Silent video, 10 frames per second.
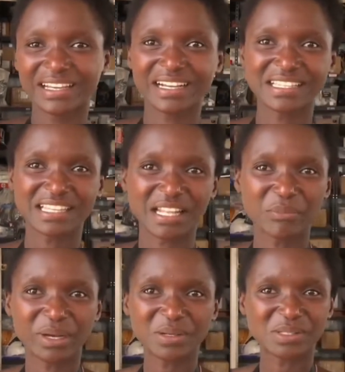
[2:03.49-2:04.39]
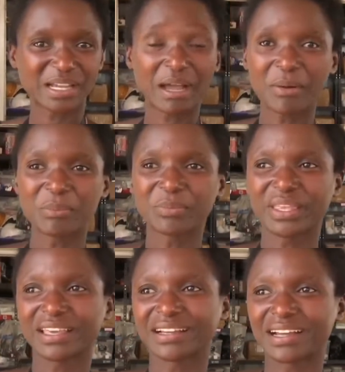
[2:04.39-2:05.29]
to see the zipline
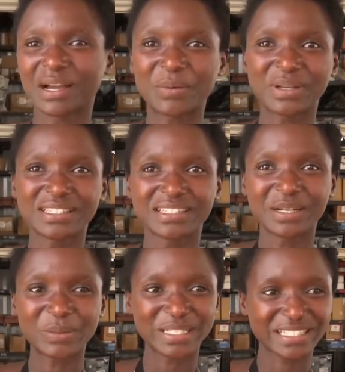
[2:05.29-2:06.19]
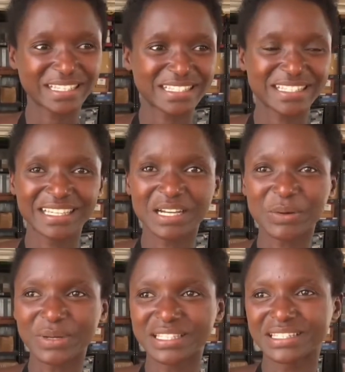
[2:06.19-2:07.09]
drone fly and people
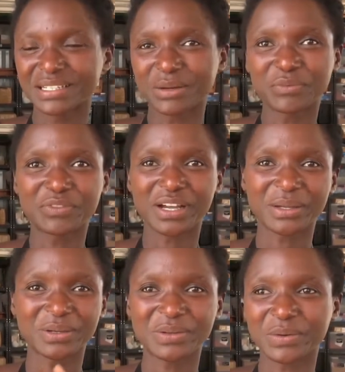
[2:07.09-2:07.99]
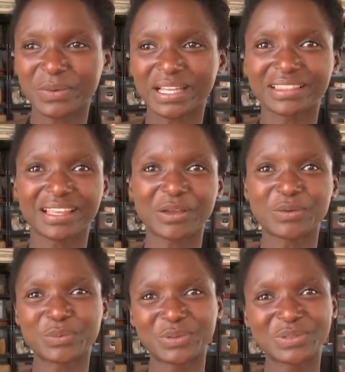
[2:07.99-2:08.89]
gathering around to watch.
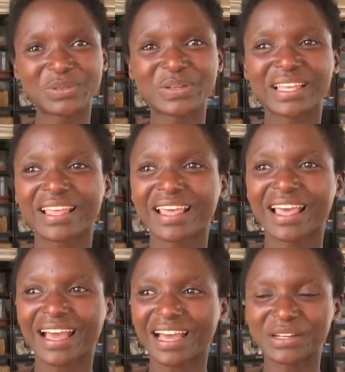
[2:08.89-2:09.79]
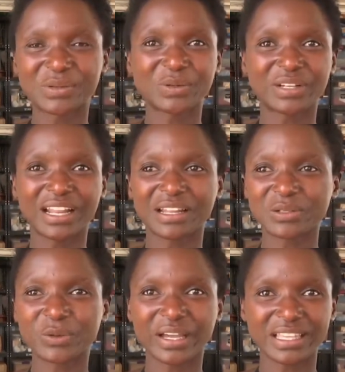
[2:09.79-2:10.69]
I would find it funny and
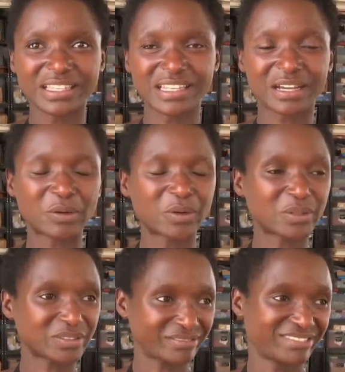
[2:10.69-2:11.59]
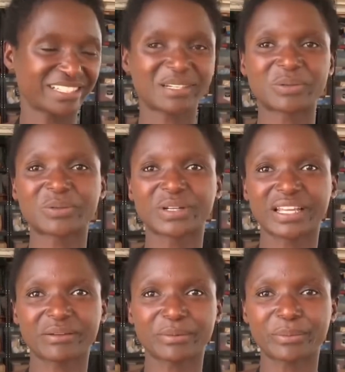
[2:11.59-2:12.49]
think to myself, they must be
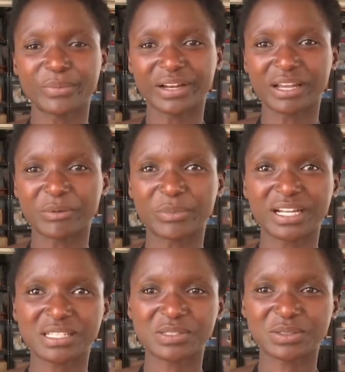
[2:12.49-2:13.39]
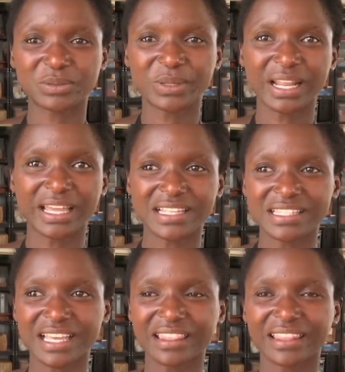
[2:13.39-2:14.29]
mad, until the
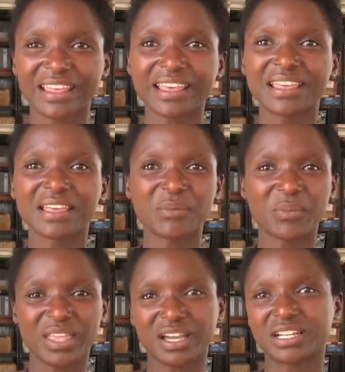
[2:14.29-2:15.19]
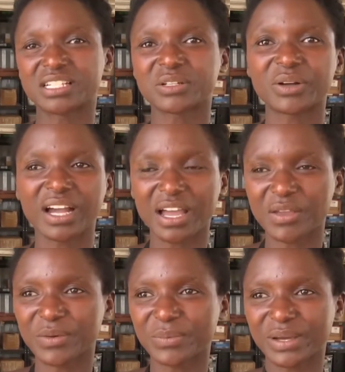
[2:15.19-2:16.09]
same drone brought blood
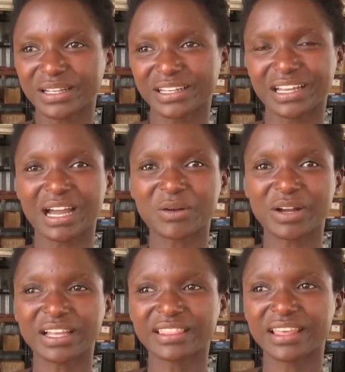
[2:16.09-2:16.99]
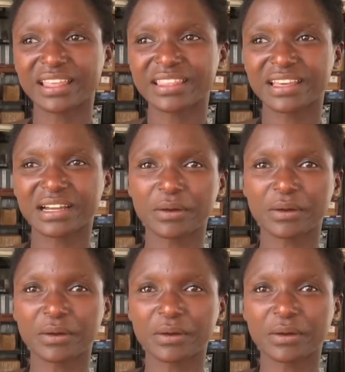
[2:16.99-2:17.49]
that saved my life.